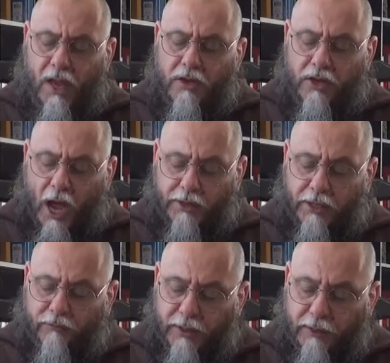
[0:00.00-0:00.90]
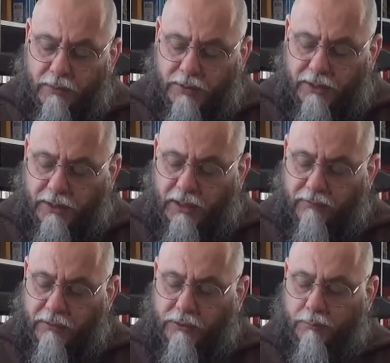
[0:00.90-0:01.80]
Not infrequently, he
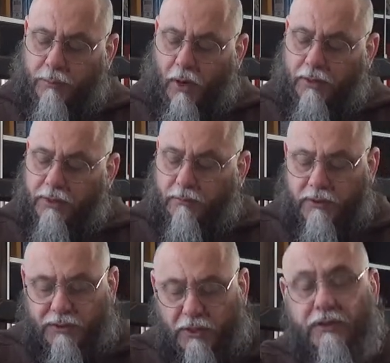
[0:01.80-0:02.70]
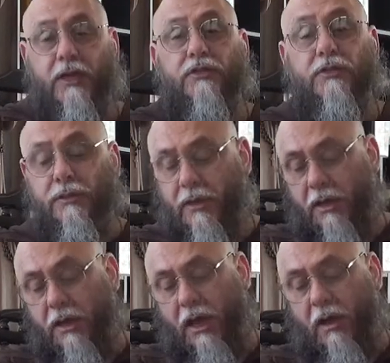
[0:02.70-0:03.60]
even took part in the recitation
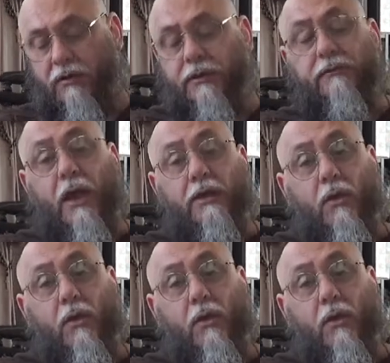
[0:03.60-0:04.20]
of the divine